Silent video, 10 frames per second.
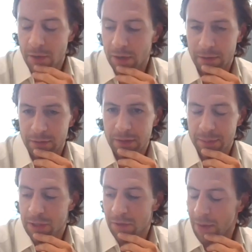right.
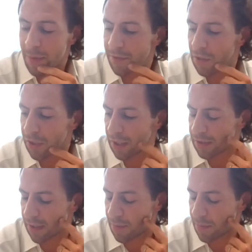Absolutely right. I mean, if you look
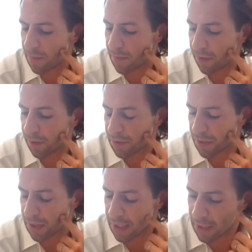at if you go
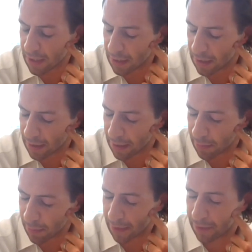into
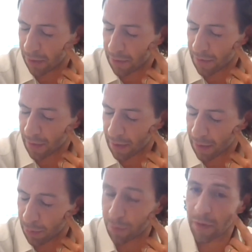the Black
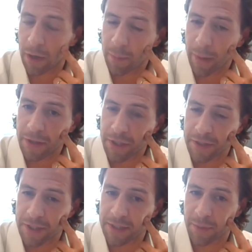Nova portfolio page, you
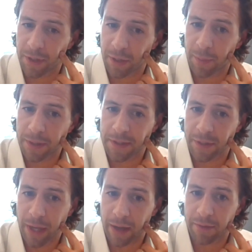can see some of the companies
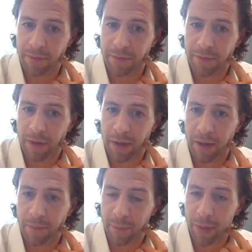that we have
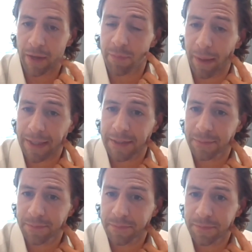backed.
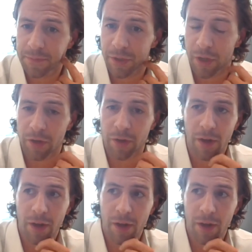So